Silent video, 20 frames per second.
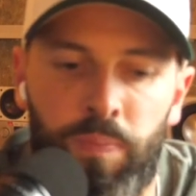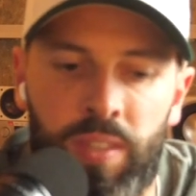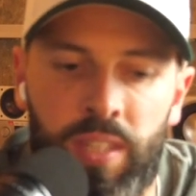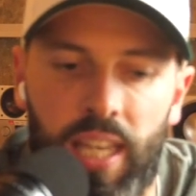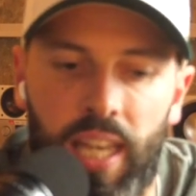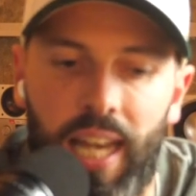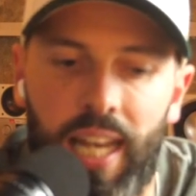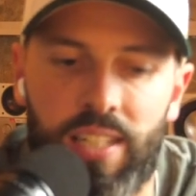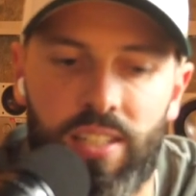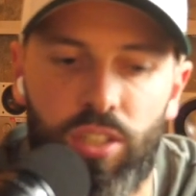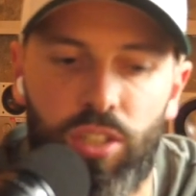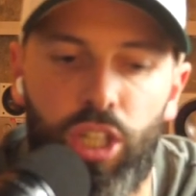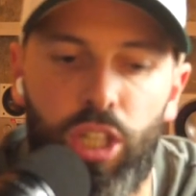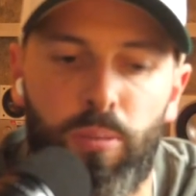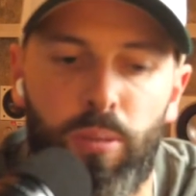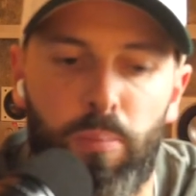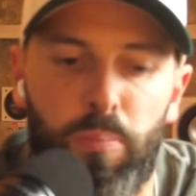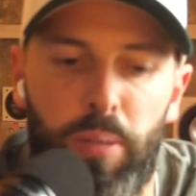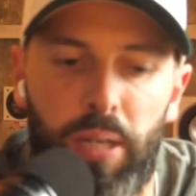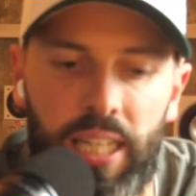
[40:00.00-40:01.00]
as a
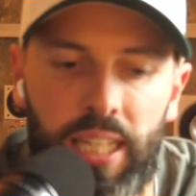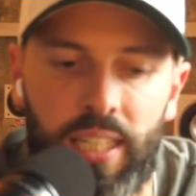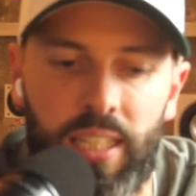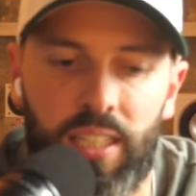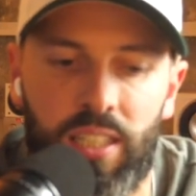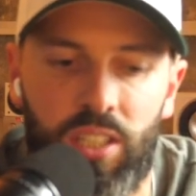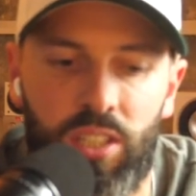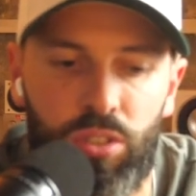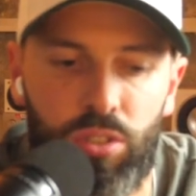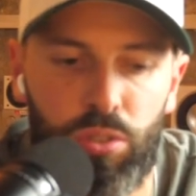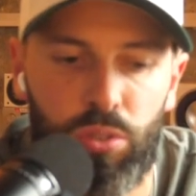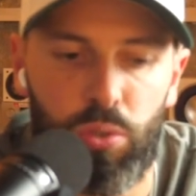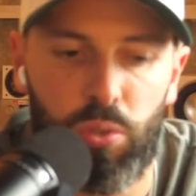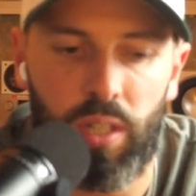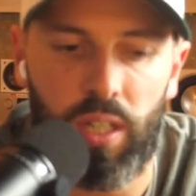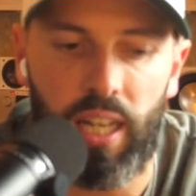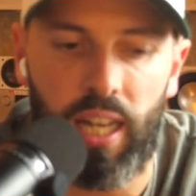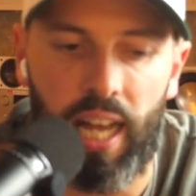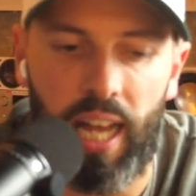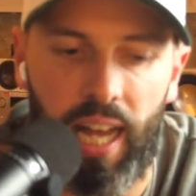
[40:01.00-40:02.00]
human being, you
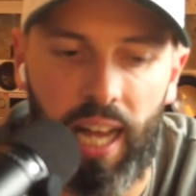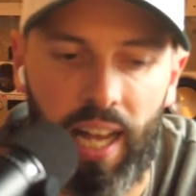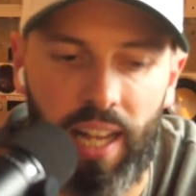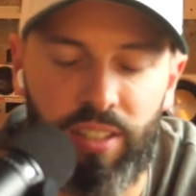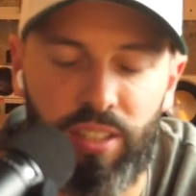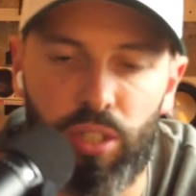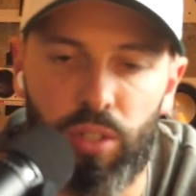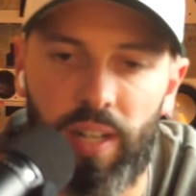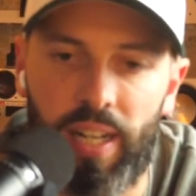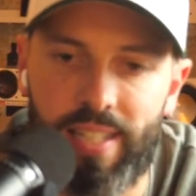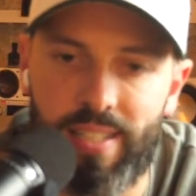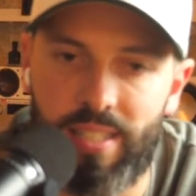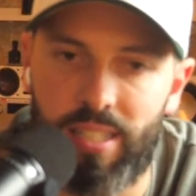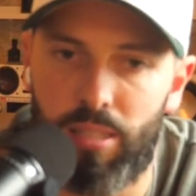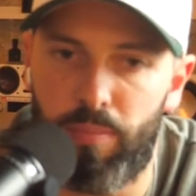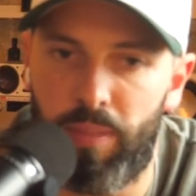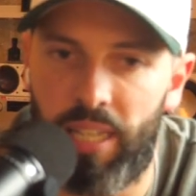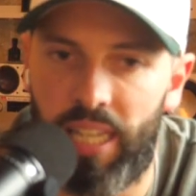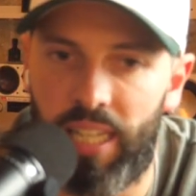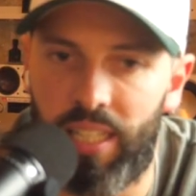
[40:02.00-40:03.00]

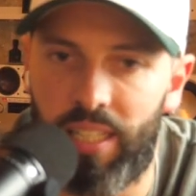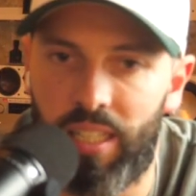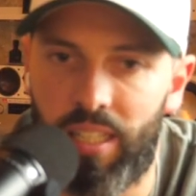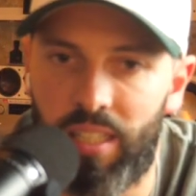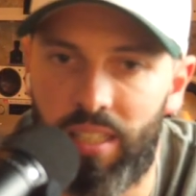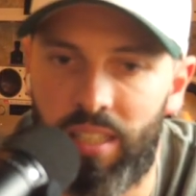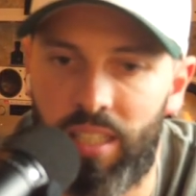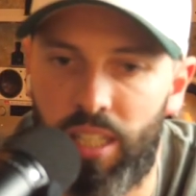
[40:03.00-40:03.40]
underestimate the